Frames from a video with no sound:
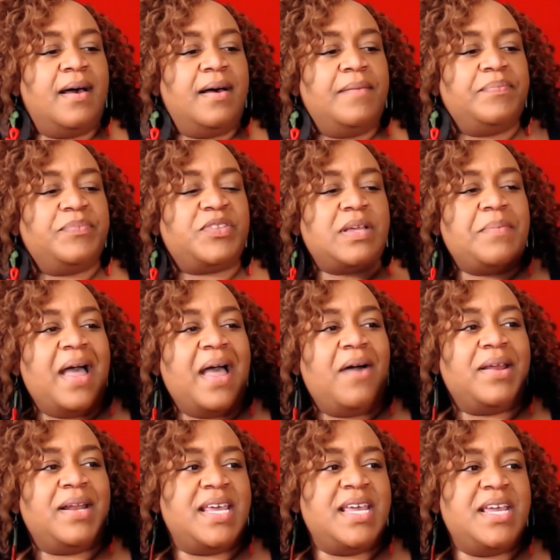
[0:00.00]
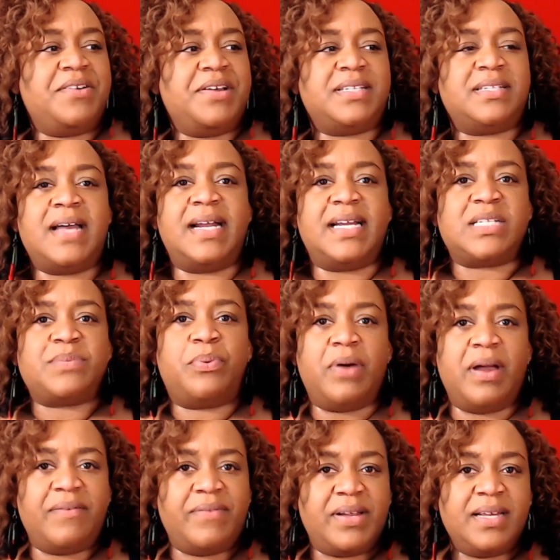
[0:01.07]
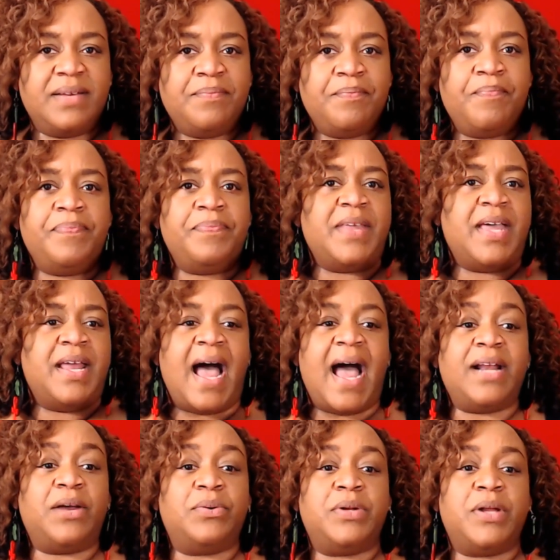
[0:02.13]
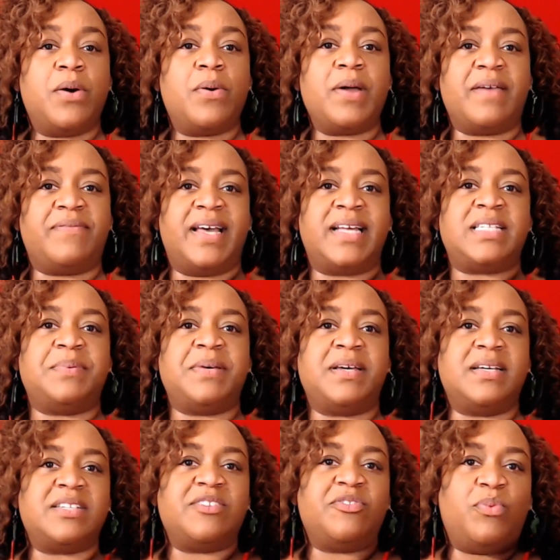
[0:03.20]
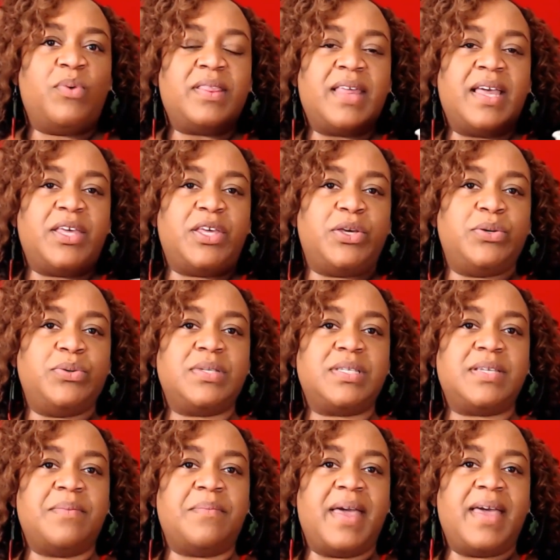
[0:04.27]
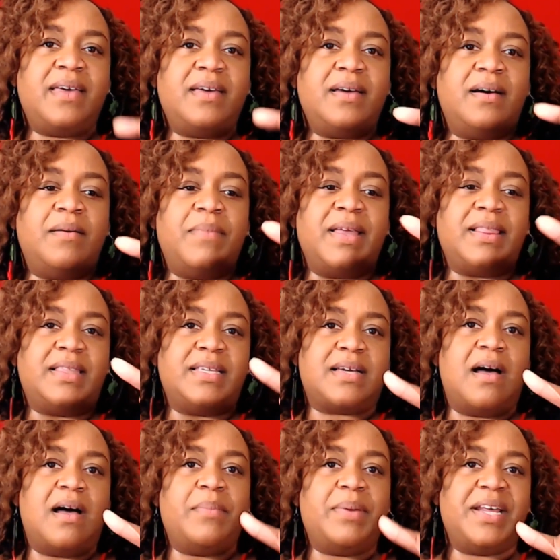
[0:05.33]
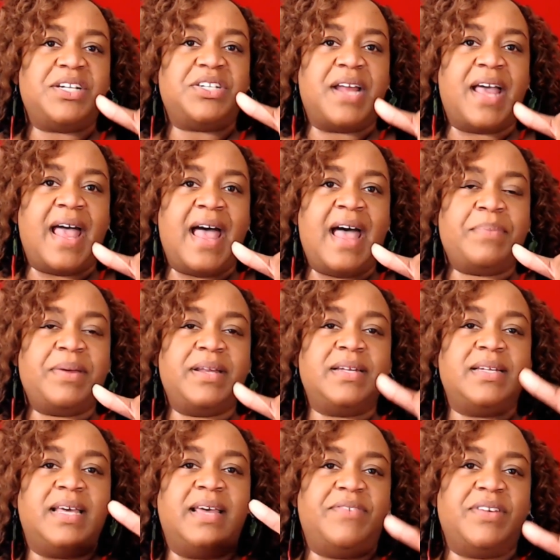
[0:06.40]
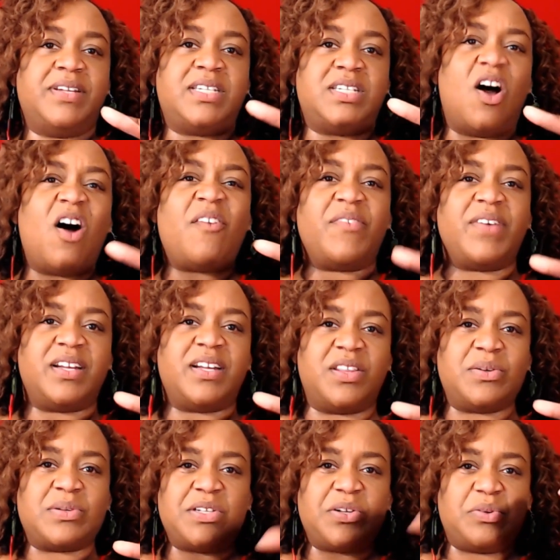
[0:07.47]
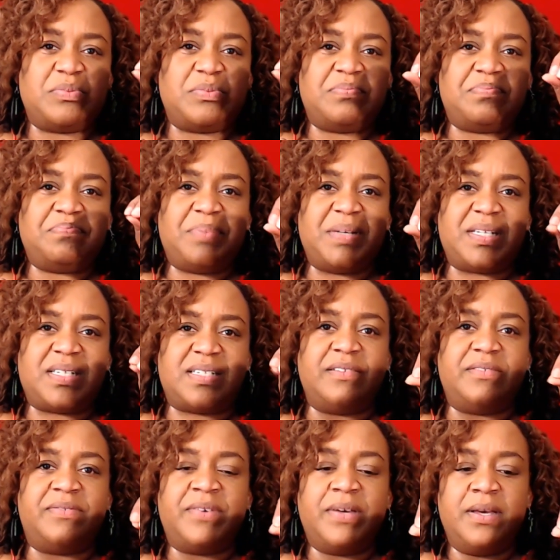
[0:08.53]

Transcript: Somehow in here, it's not as prevalent, and I don't know if that's because of what they use to make this combination happen, if it's softened those little bits of